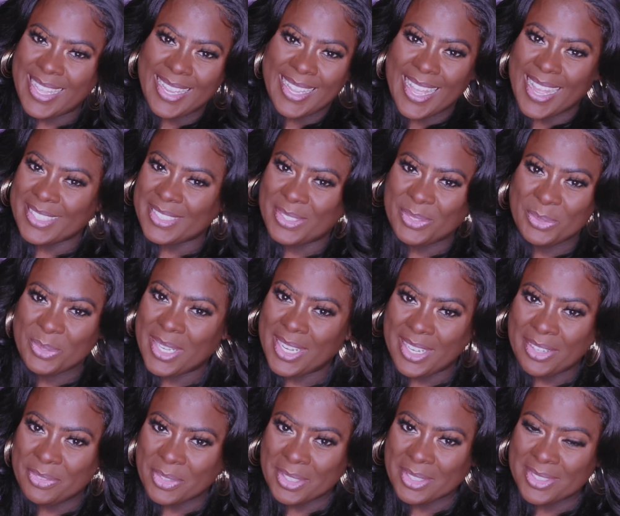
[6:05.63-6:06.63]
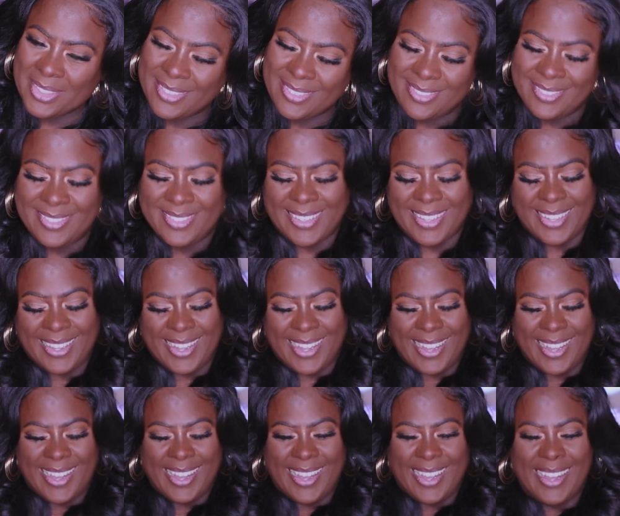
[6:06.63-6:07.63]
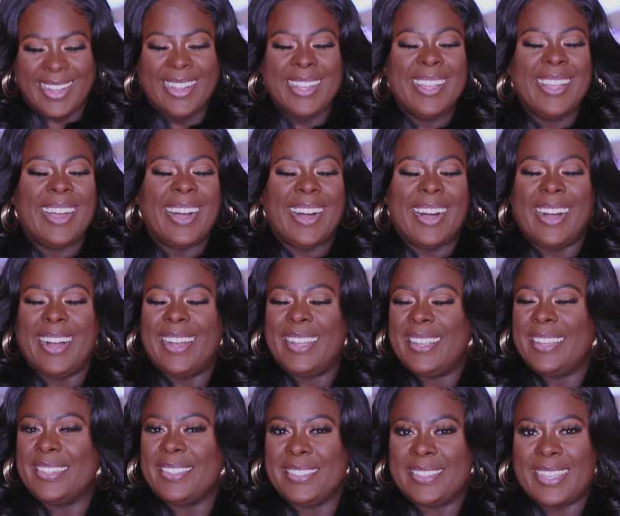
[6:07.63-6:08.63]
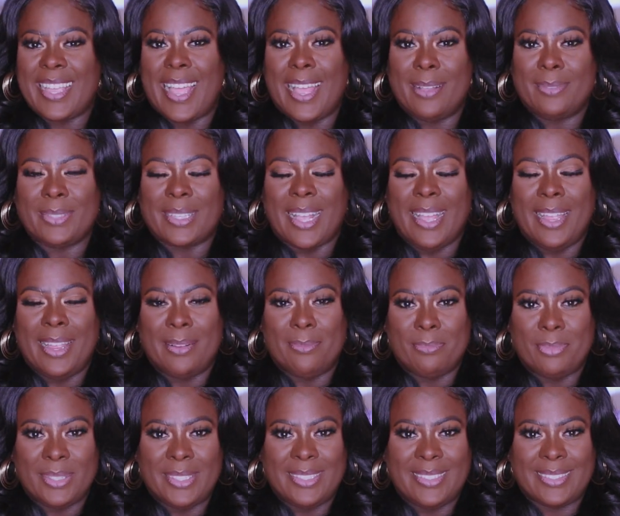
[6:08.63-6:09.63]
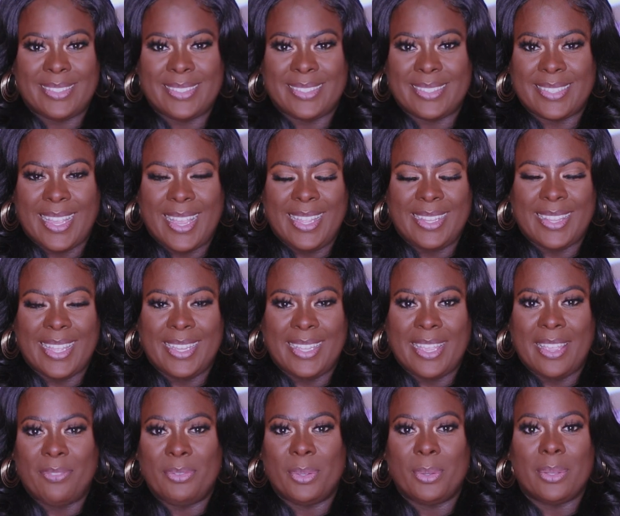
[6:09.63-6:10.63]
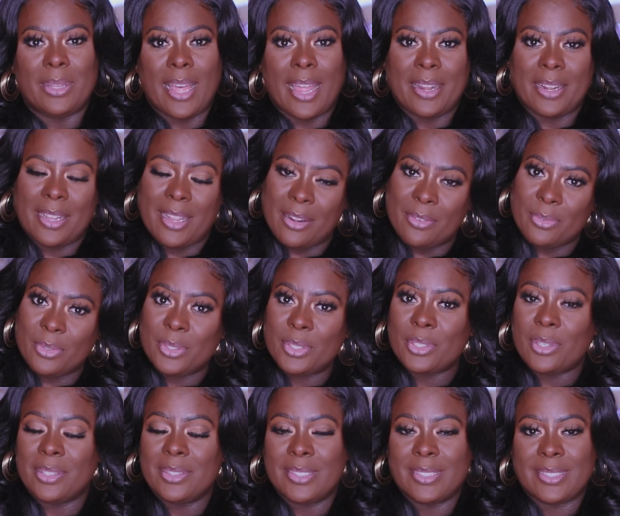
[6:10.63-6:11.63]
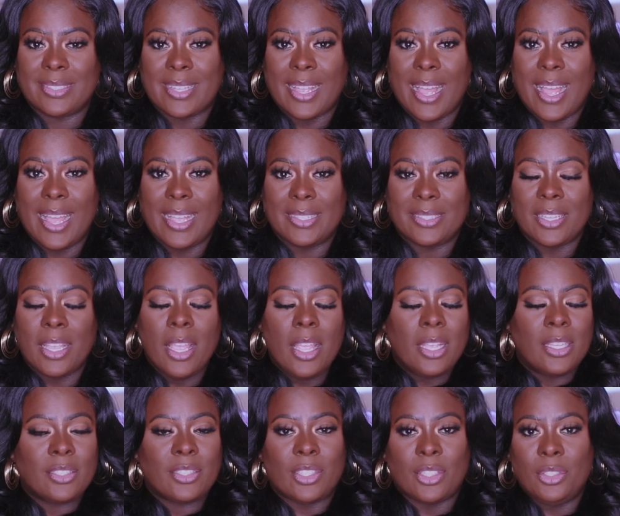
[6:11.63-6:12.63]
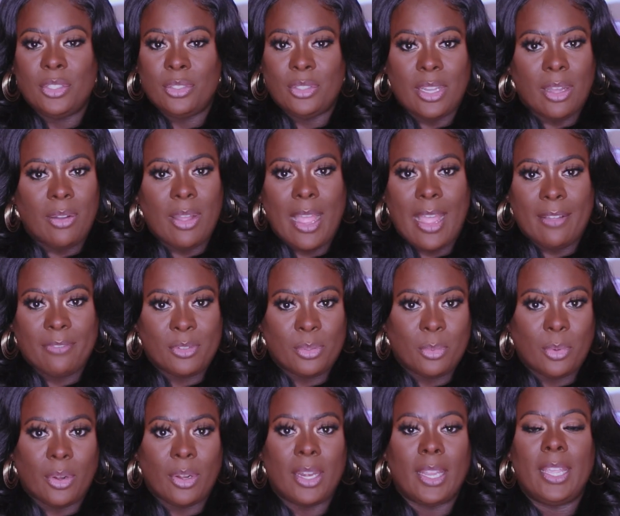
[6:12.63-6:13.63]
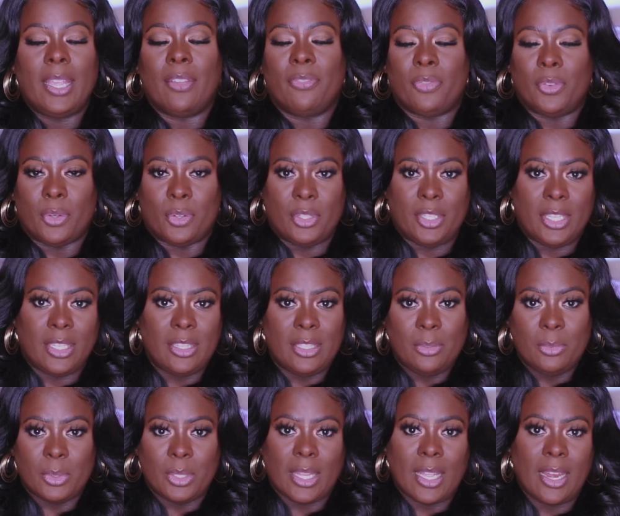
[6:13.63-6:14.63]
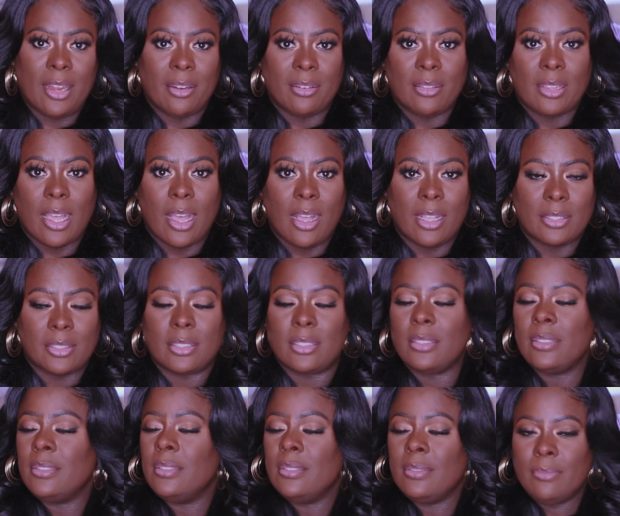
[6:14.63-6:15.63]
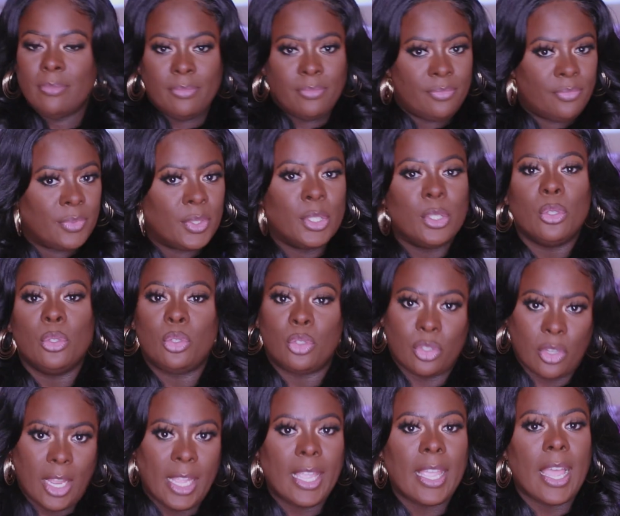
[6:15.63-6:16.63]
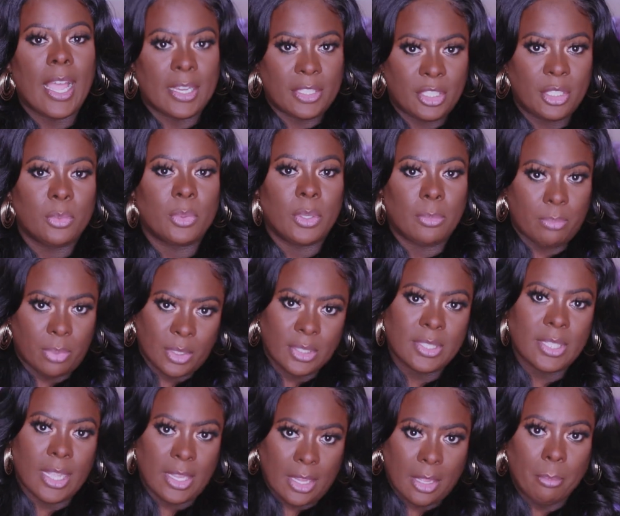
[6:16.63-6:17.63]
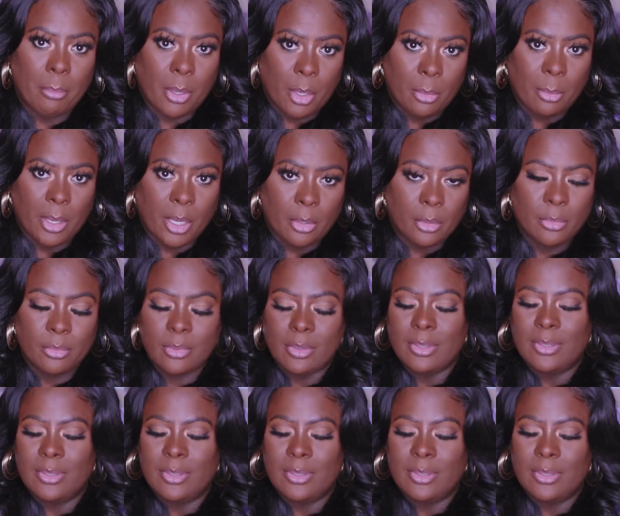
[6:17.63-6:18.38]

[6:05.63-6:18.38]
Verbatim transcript: They got you covered. Ear tabs, I am pleased to say they give you a lot of coverage on the sides, so you don't have to worry if you're dealing with hair loss. Outre got you with Brizella, Bobo.